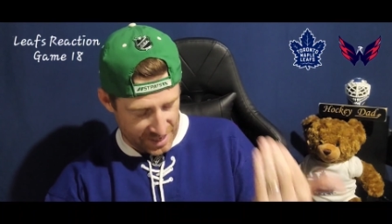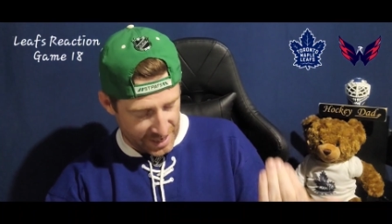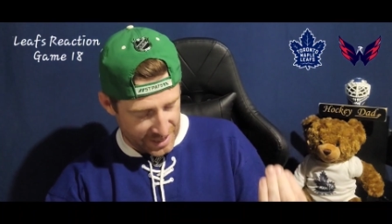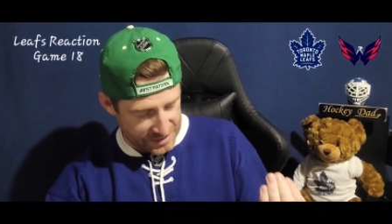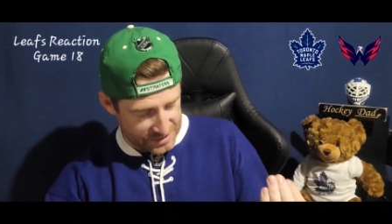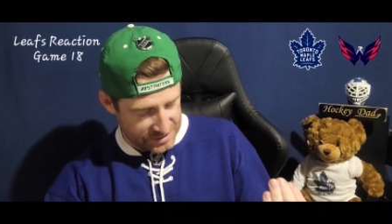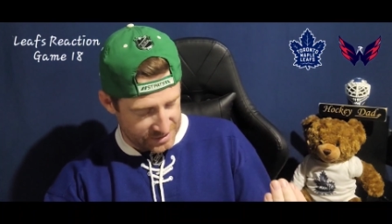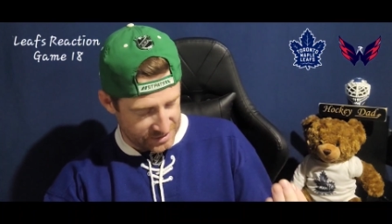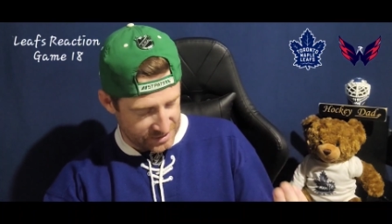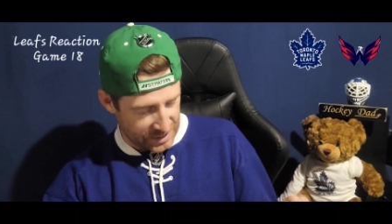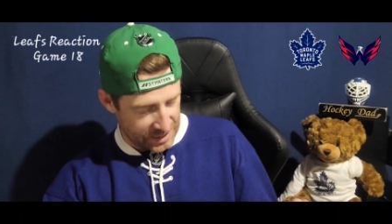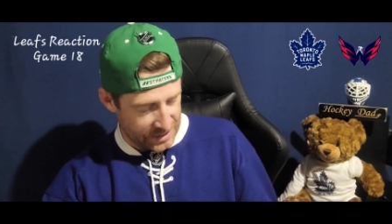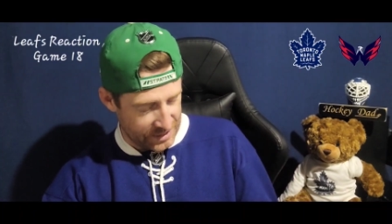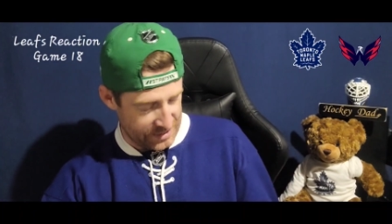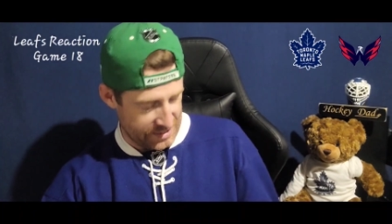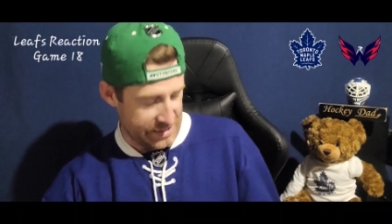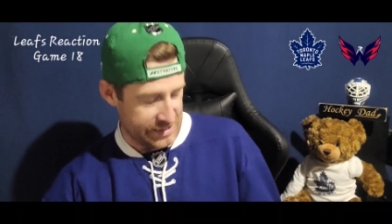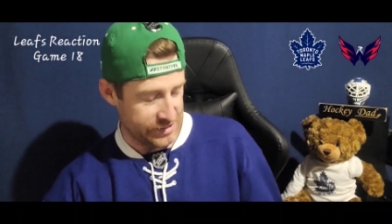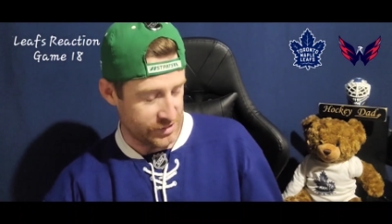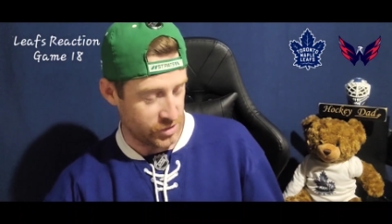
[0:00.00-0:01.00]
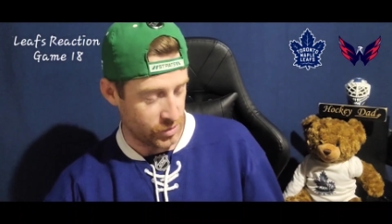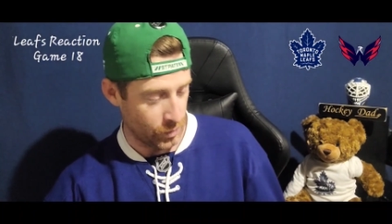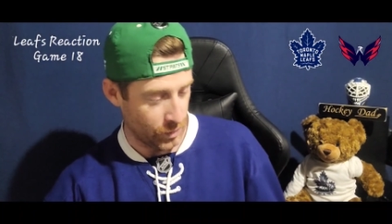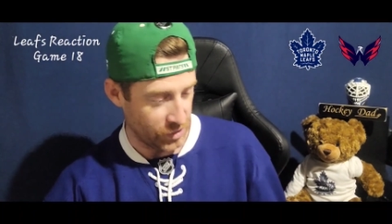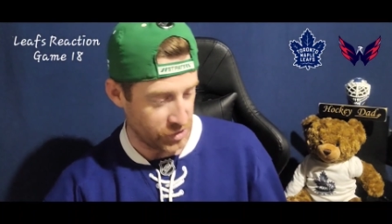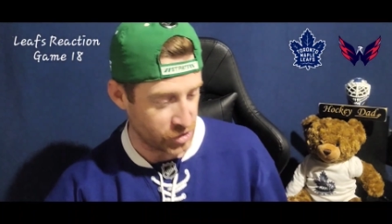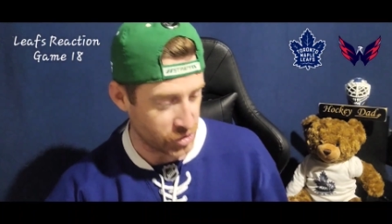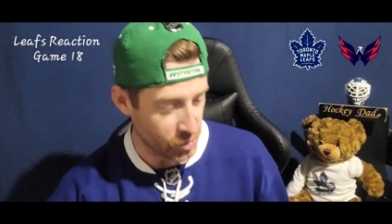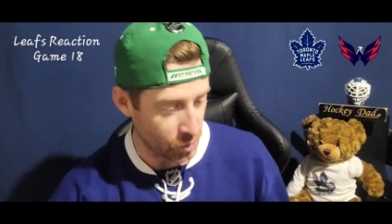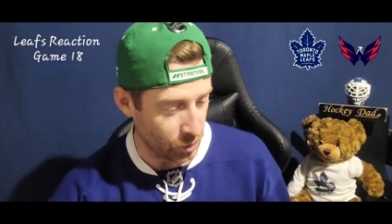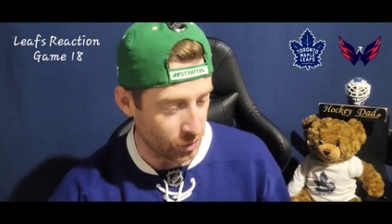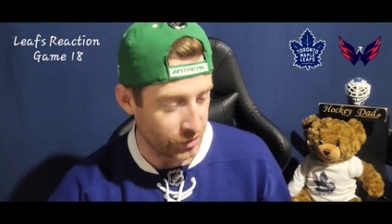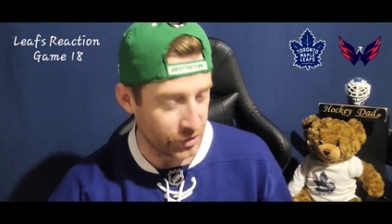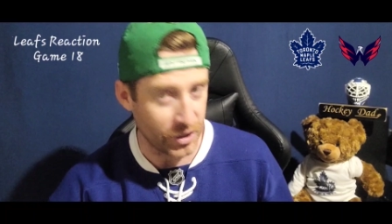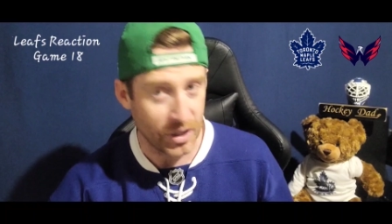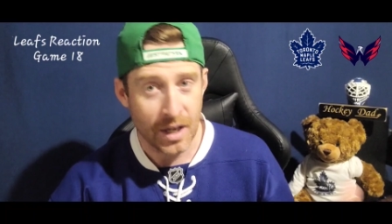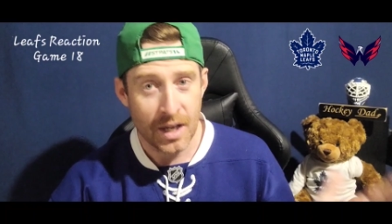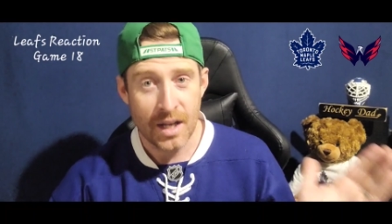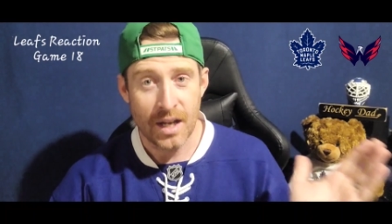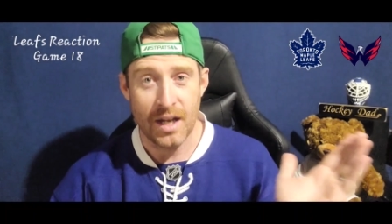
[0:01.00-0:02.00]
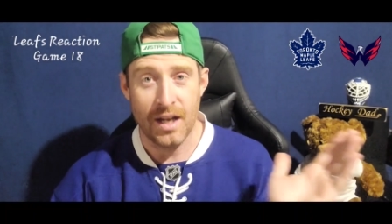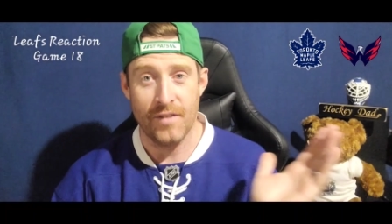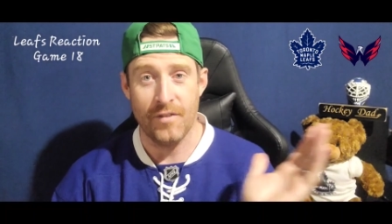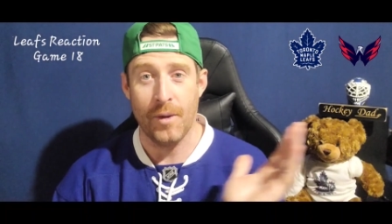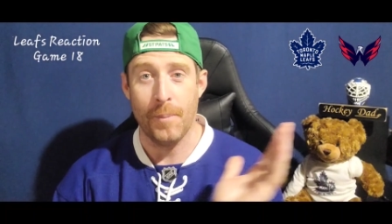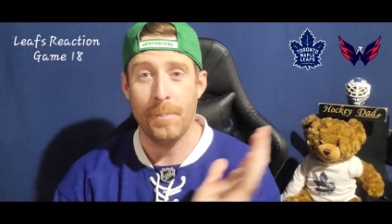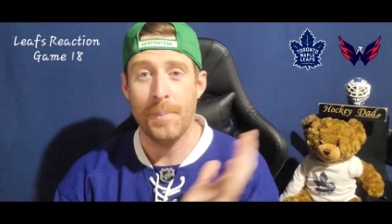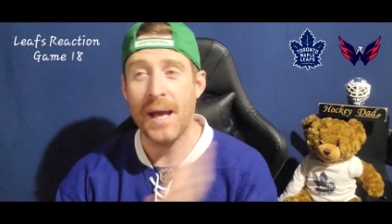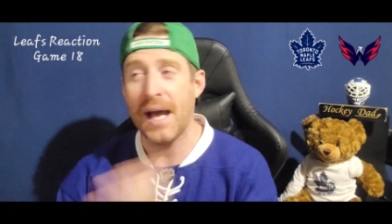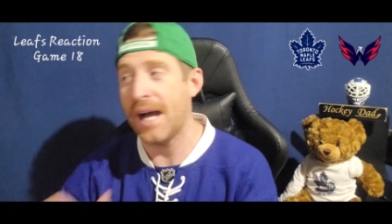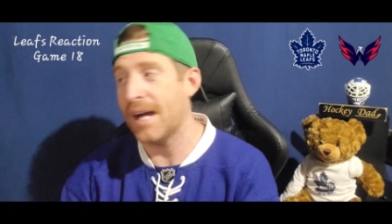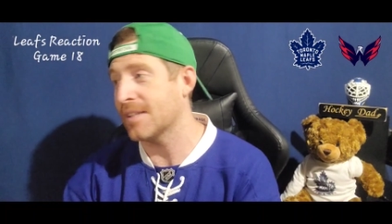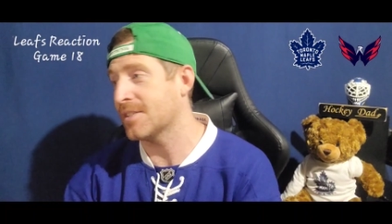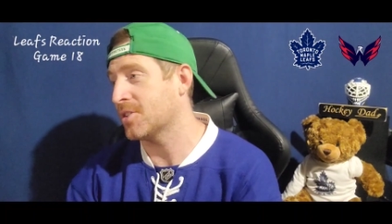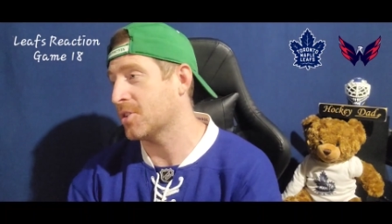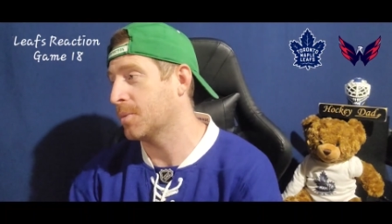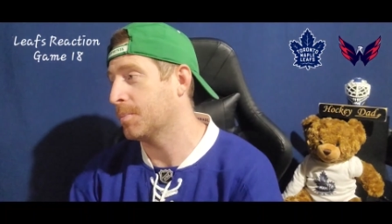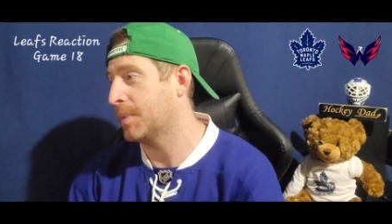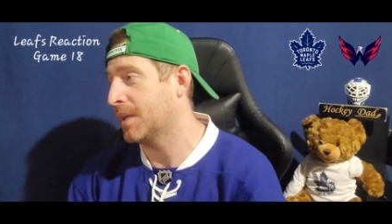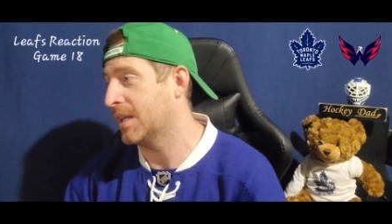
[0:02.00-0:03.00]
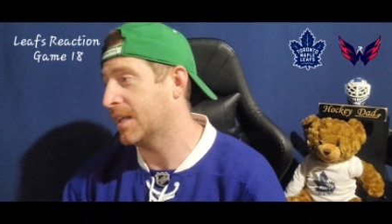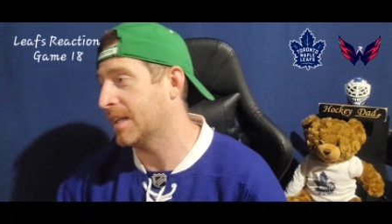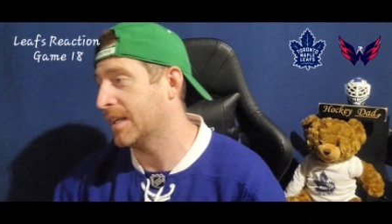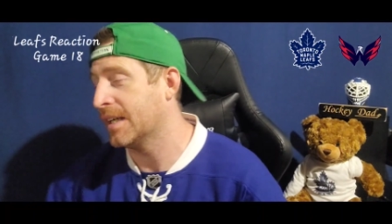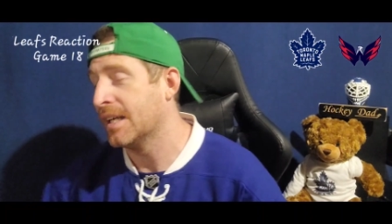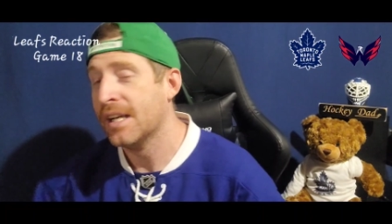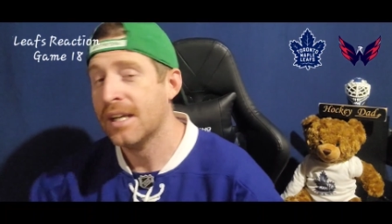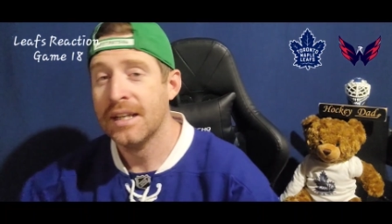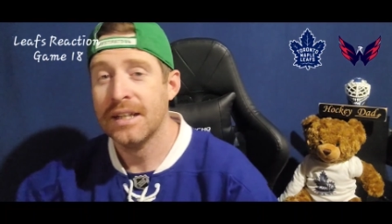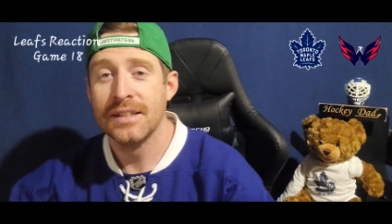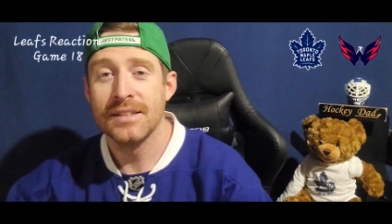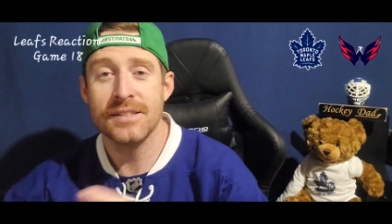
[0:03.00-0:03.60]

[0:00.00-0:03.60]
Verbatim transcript: head skated into a shoulder of a passerby.